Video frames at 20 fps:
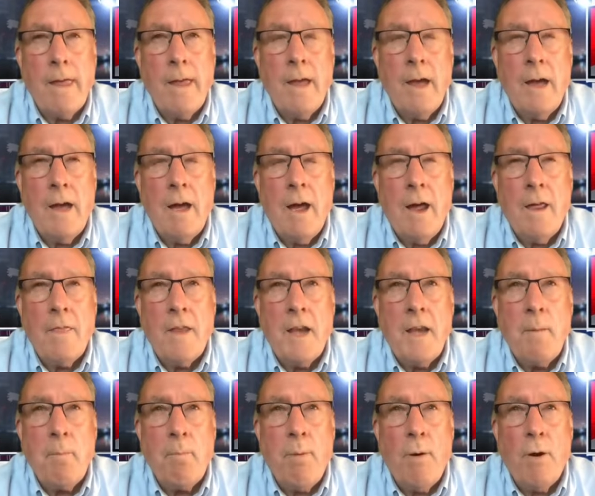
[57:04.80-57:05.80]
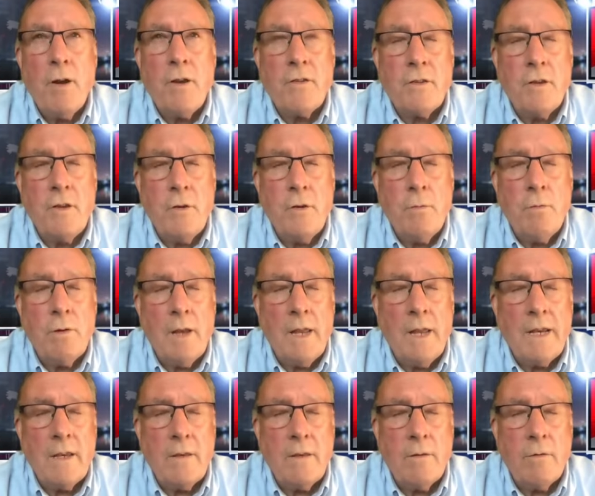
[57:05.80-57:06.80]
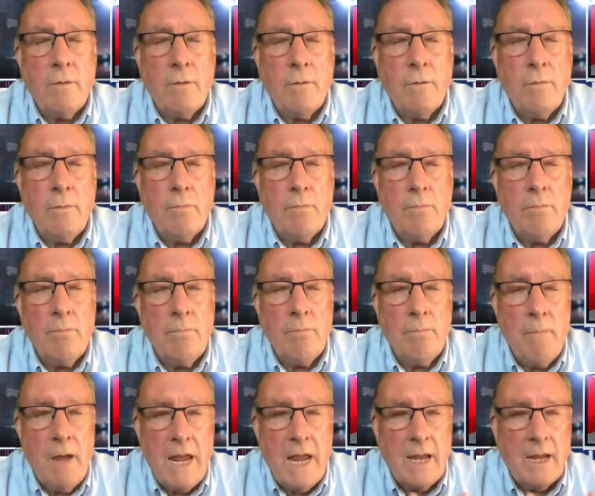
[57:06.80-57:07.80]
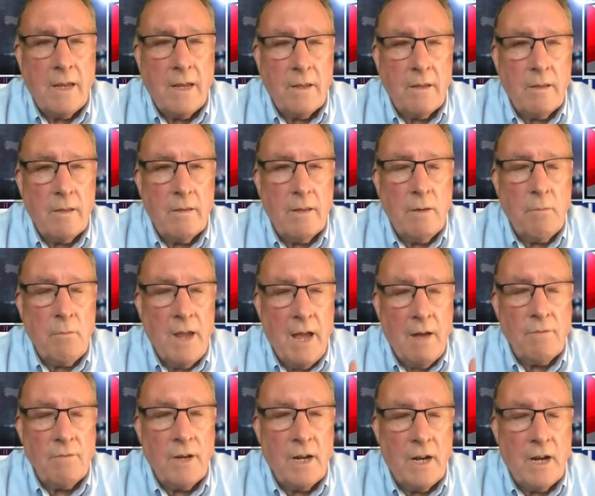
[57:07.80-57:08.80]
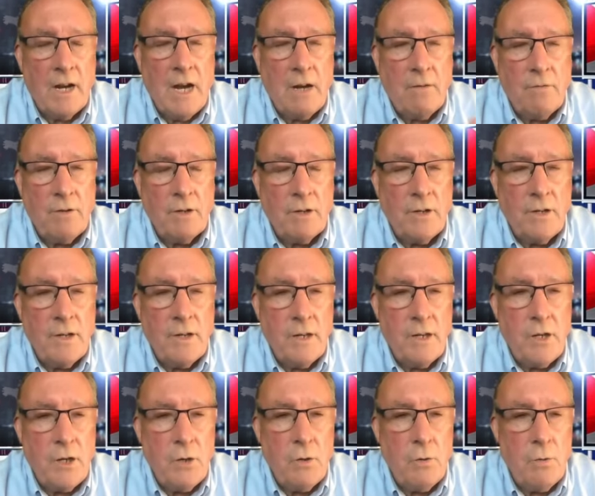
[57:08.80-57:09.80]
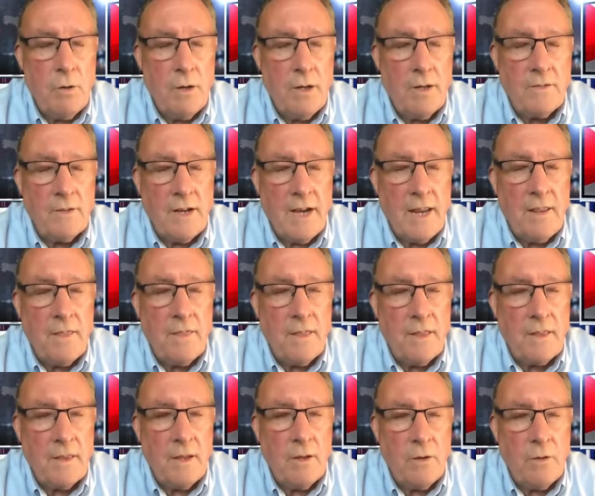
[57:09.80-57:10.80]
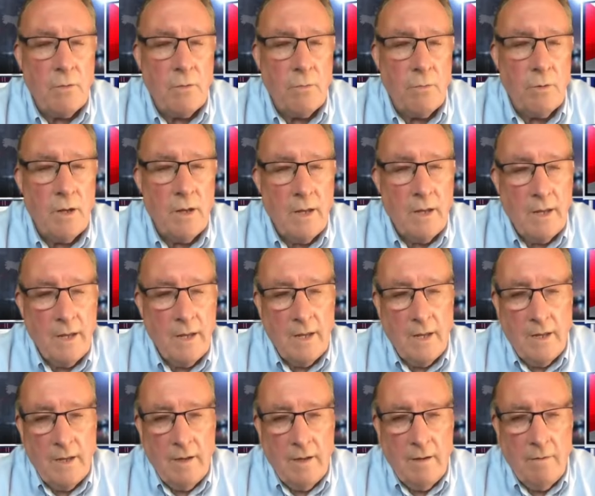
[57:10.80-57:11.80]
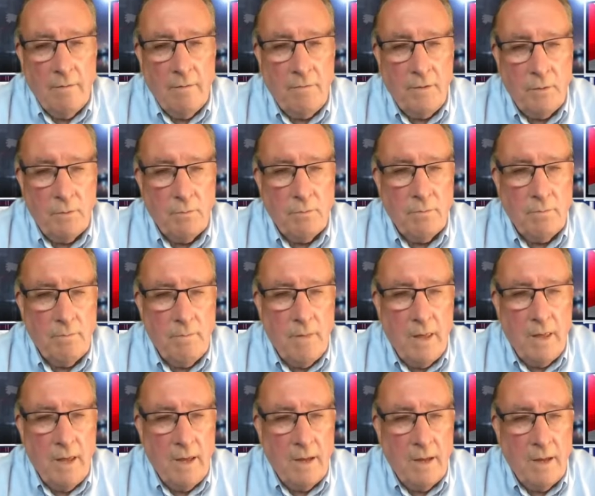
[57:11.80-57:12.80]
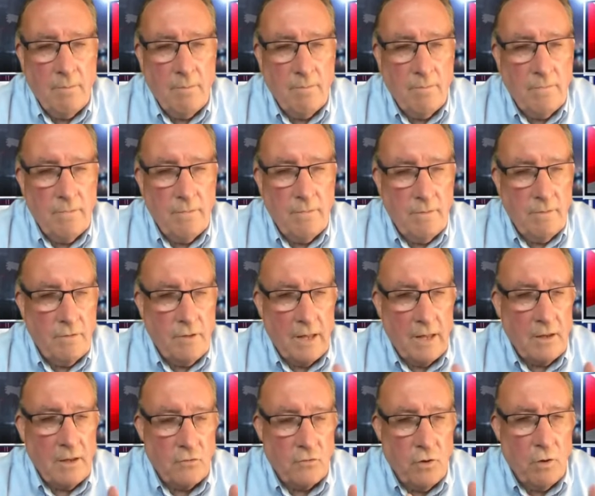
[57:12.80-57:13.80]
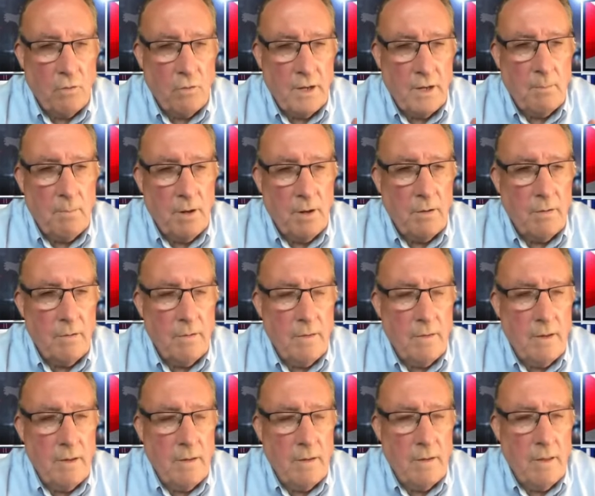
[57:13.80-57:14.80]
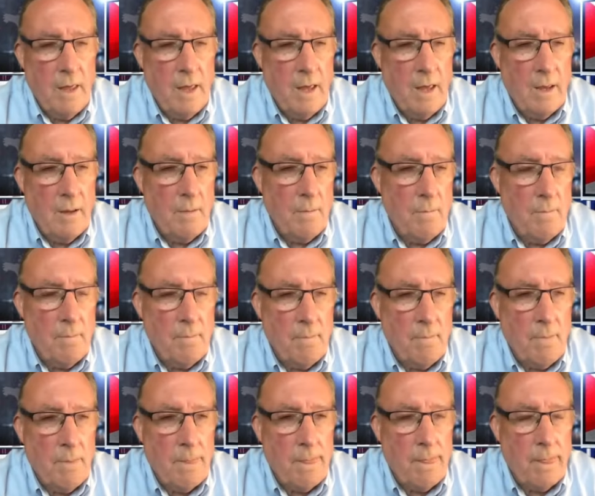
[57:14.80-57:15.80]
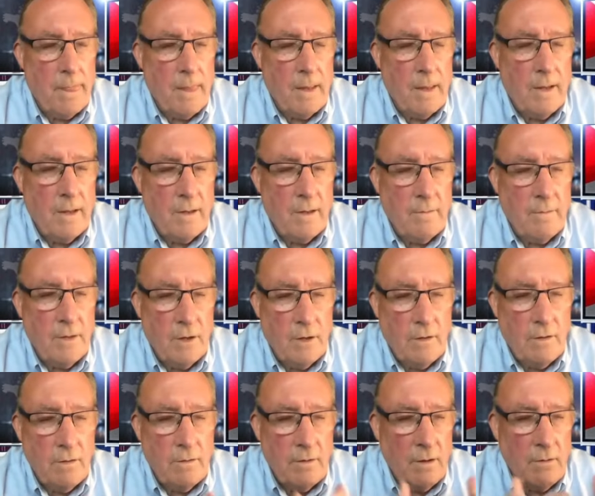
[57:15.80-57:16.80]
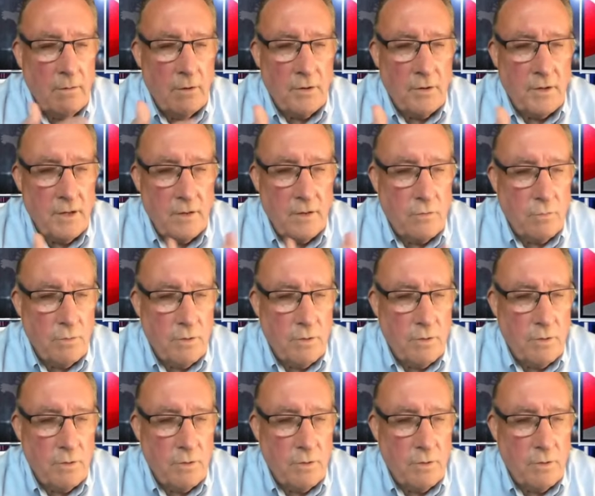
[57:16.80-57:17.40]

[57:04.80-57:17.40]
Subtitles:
Are there any points that you would like to make that we haven't covered, Hugh? Is there anything that you feel slightly strongly about that our audience